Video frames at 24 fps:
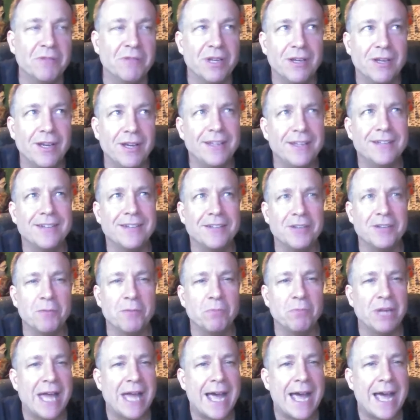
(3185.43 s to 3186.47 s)
I think it's like the
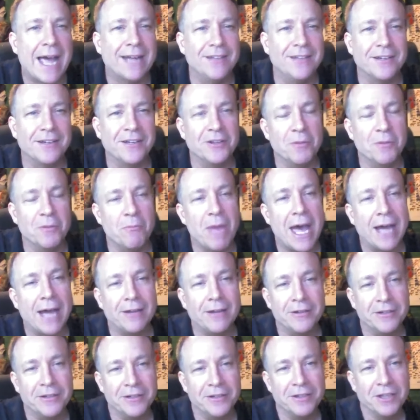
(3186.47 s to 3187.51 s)
black duck and the
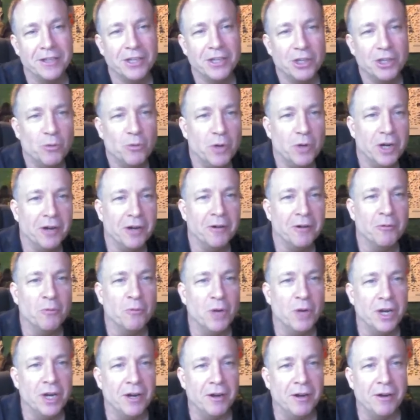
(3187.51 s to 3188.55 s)
mallard where
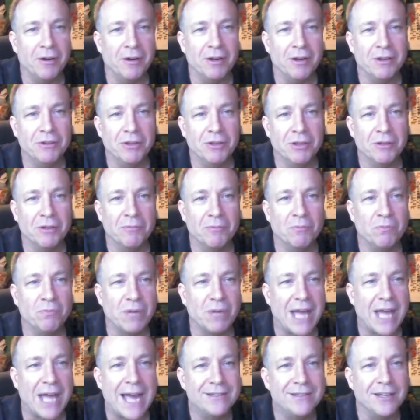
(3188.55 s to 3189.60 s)
where the
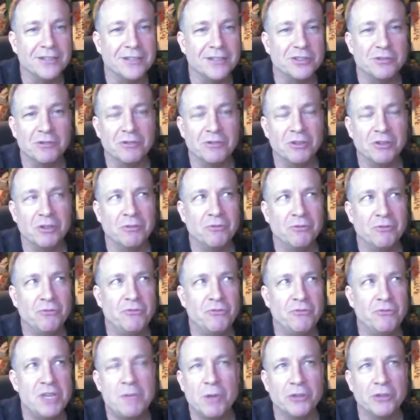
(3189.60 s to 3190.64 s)
black ducks are the
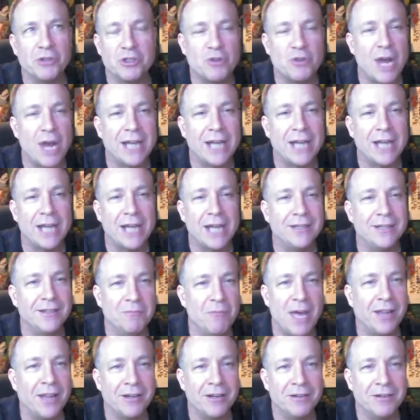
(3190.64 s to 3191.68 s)
females are attracted to
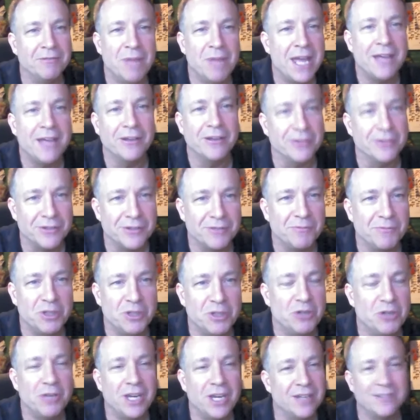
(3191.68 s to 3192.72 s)
mallard males.
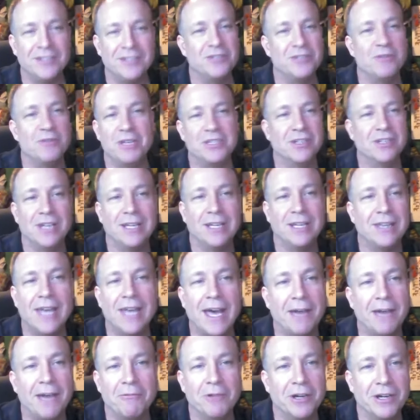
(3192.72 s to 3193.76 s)
You don't get a situation like
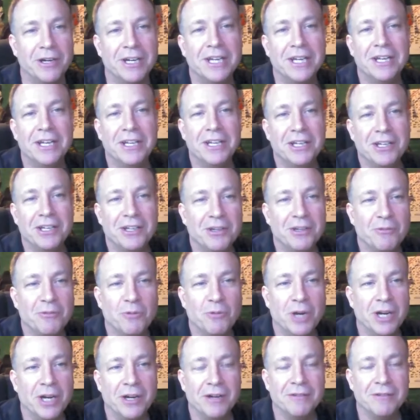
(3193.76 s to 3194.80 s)
that where
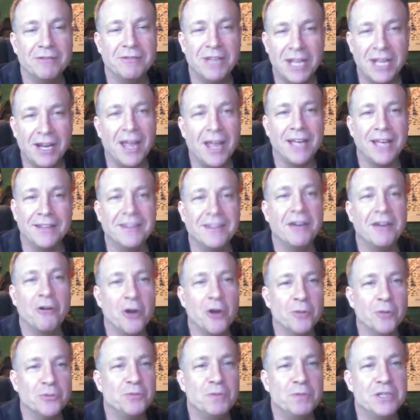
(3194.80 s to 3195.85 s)
where they like their
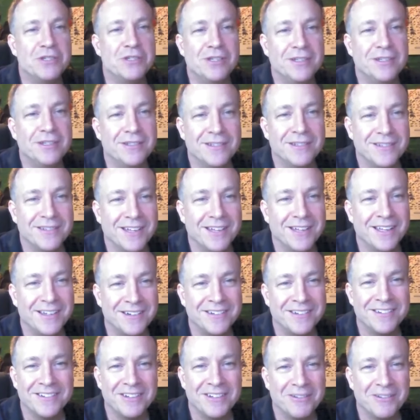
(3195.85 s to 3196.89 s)
own species and
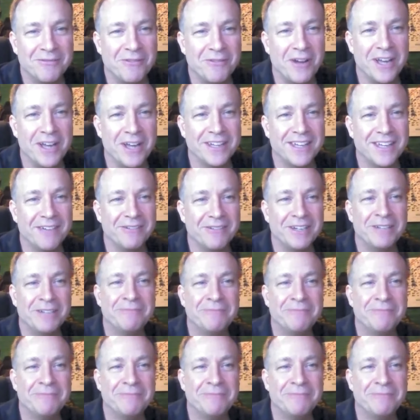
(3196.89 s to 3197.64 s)
they're they're fine that way.